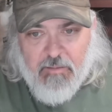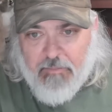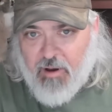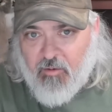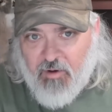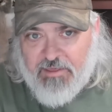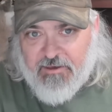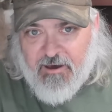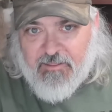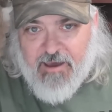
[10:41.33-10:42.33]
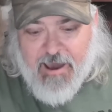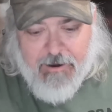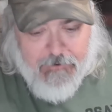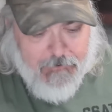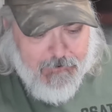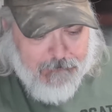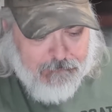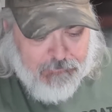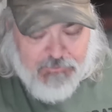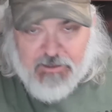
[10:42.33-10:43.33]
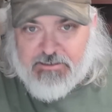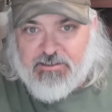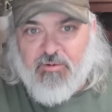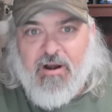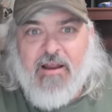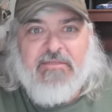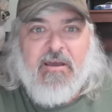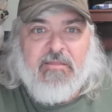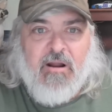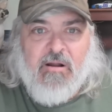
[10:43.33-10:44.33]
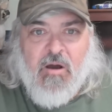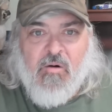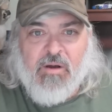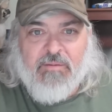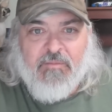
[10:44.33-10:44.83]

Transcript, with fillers: But with all that, um, this is where I think they're going.